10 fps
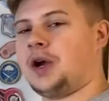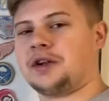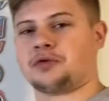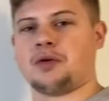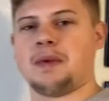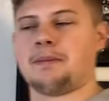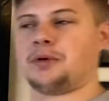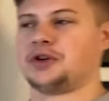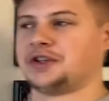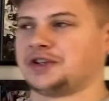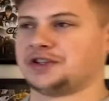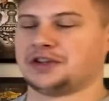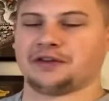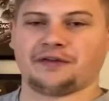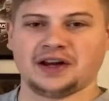guys remember just because of
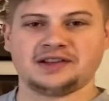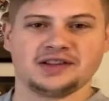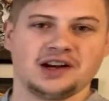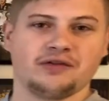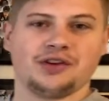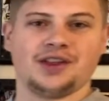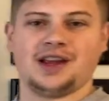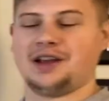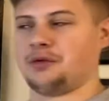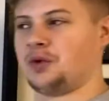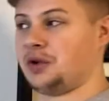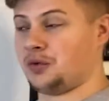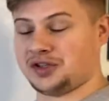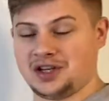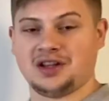the fights and everything. And when he
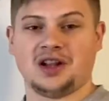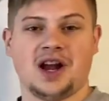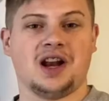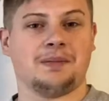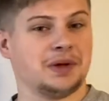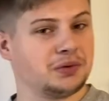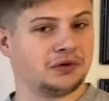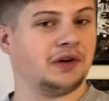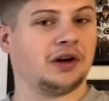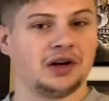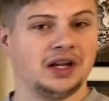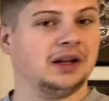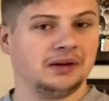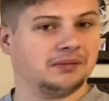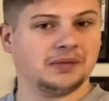was in the lineup, he was
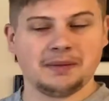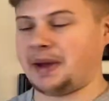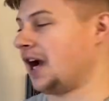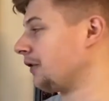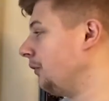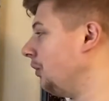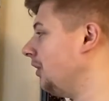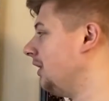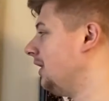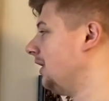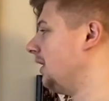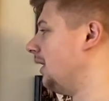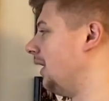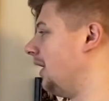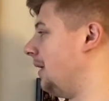very impactful.
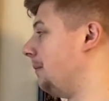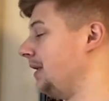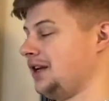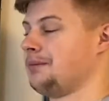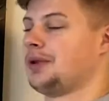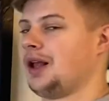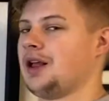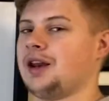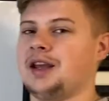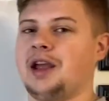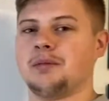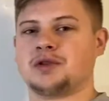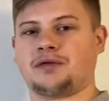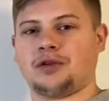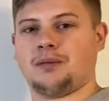But he didn't play a lot of games
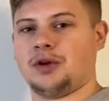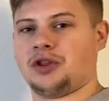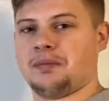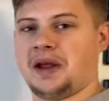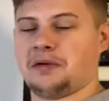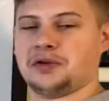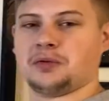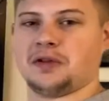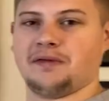for both the Penguins or the